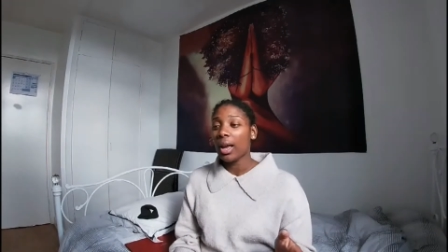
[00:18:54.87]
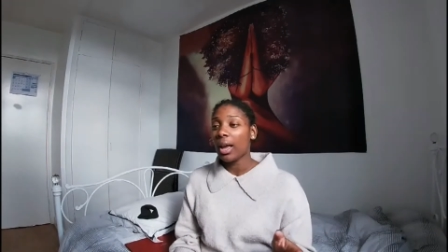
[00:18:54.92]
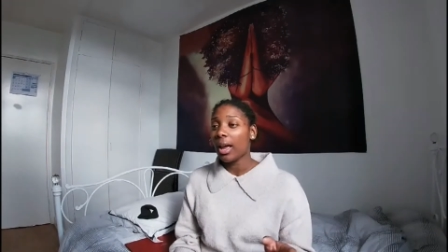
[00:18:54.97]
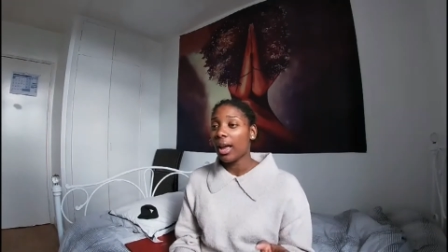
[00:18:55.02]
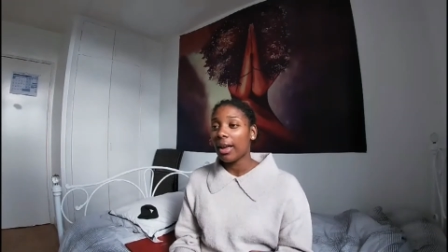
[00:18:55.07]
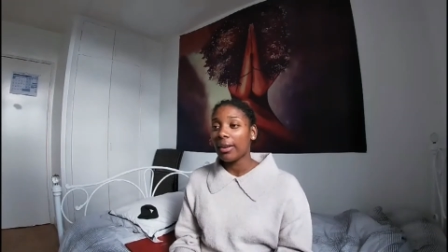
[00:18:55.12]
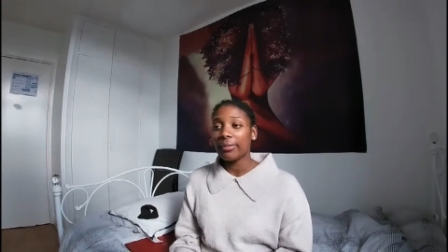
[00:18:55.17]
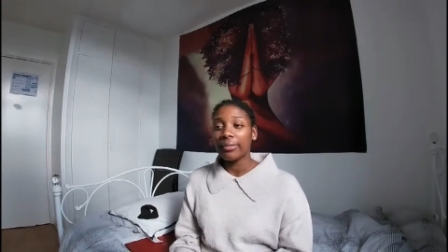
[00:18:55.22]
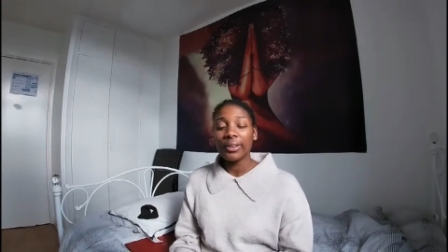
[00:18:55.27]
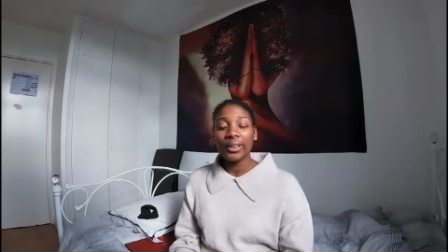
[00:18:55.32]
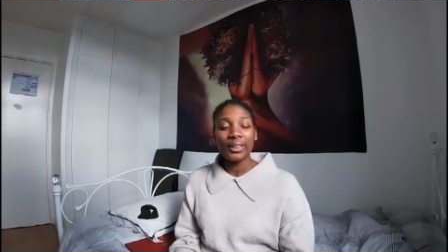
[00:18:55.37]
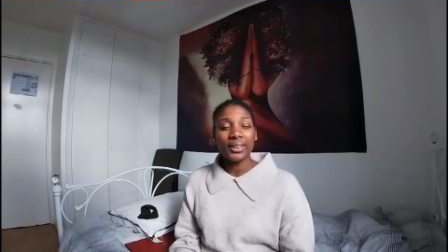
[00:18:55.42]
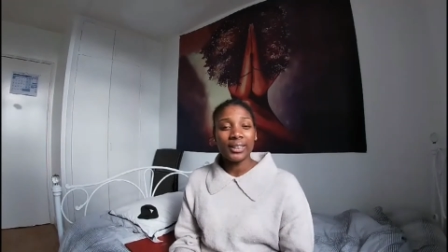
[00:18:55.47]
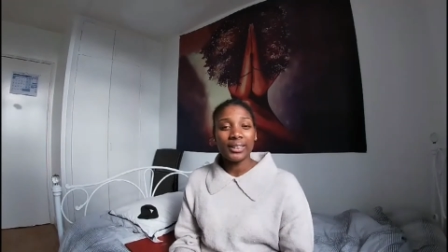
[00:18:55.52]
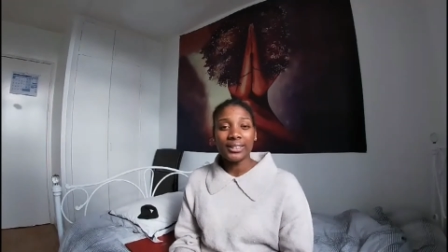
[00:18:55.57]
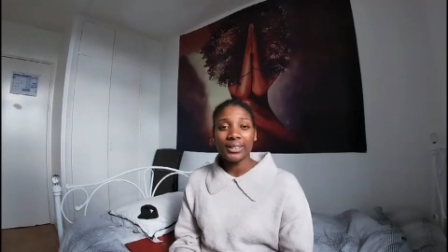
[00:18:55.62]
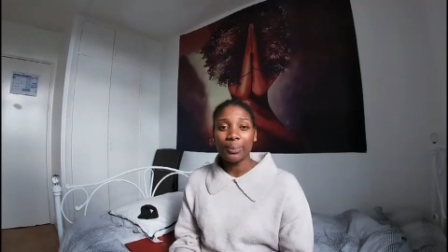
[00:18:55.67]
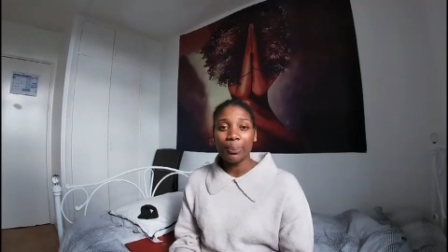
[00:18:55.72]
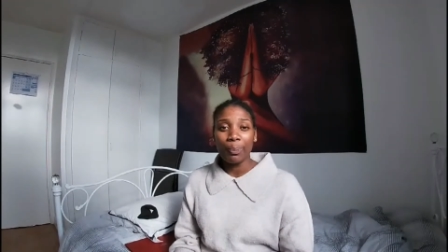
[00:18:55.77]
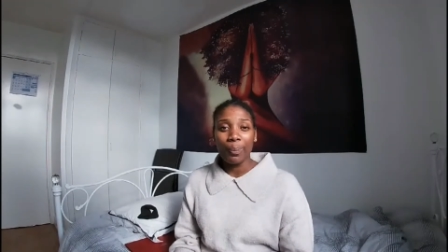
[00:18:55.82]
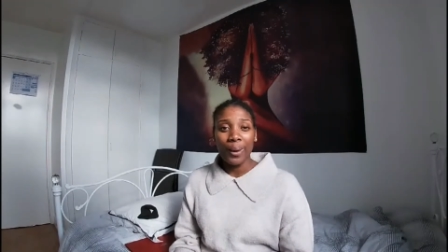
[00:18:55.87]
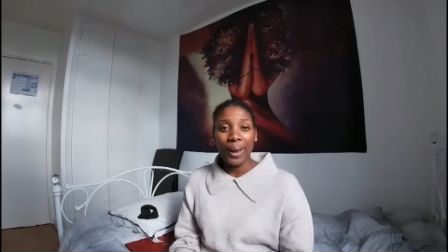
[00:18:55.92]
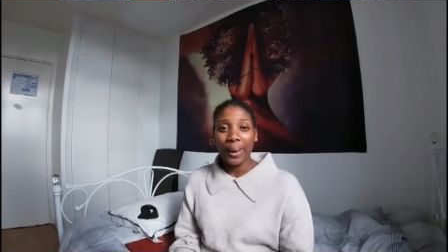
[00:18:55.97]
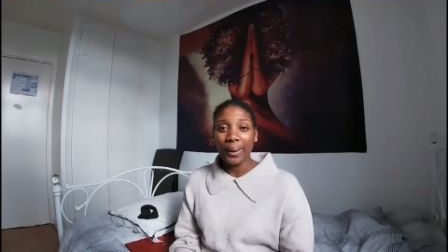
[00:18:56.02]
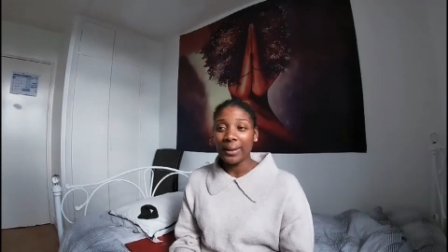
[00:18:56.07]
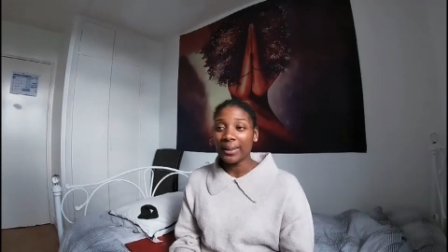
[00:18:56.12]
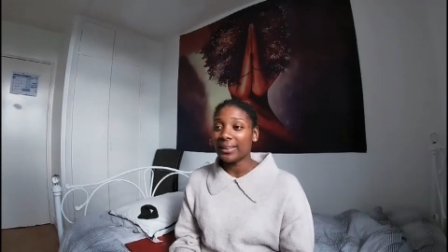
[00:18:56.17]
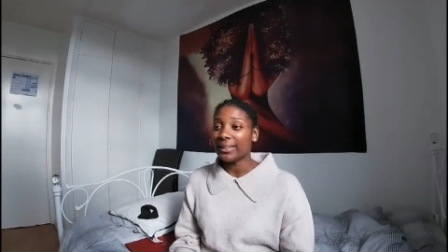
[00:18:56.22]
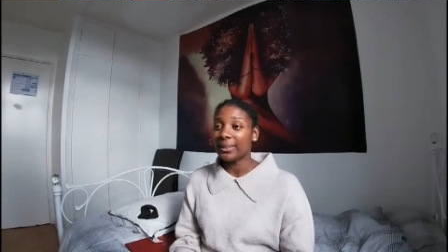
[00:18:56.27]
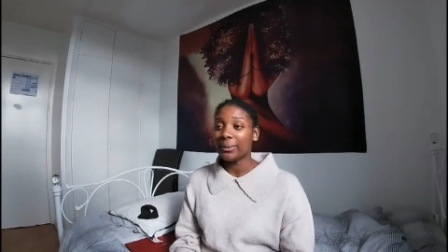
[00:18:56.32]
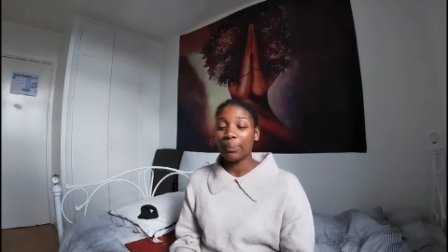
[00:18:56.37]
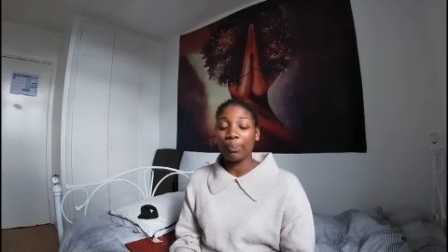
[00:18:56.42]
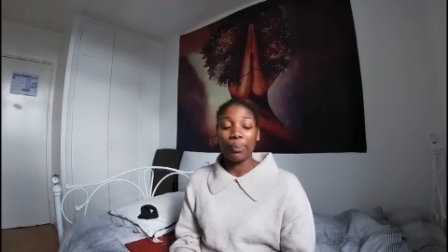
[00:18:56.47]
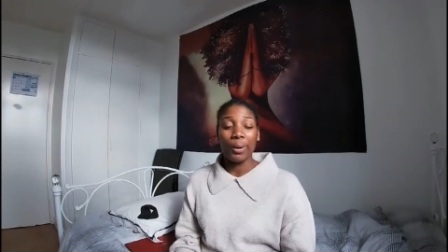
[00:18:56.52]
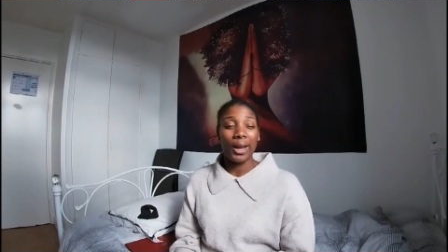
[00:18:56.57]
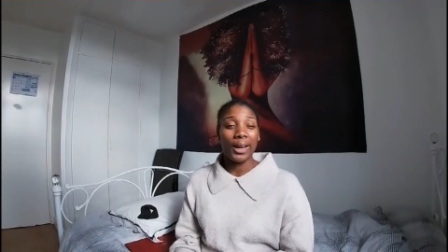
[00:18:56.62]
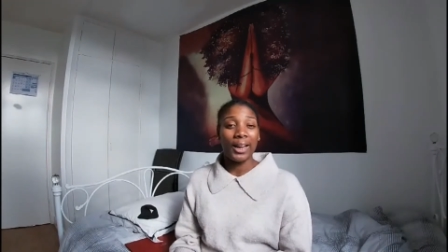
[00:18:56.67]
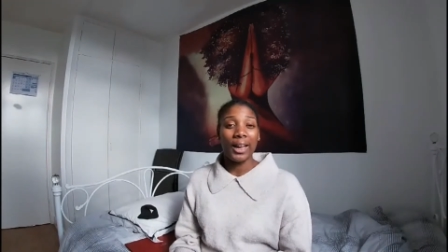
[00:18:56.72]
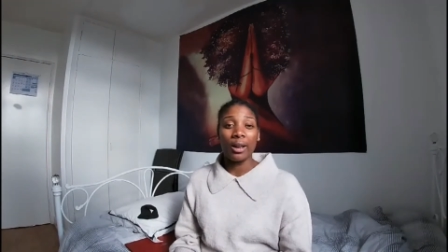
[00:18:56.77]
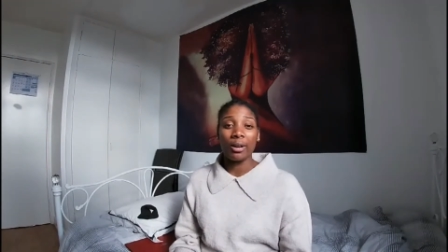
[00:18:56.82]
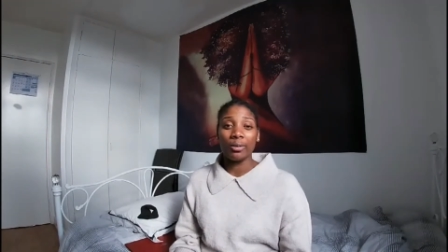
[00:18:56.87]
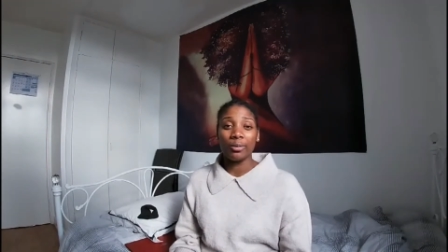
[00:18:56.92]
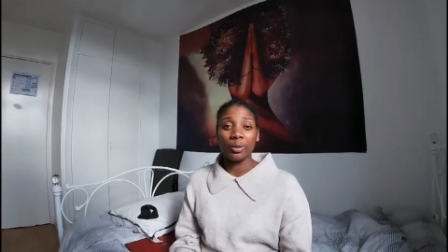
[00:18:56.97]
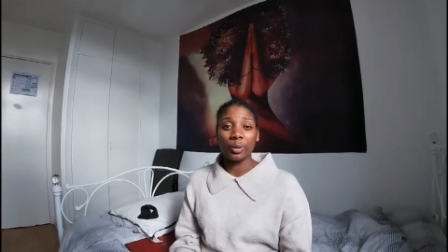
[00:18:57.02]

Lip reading: I think that's bang out of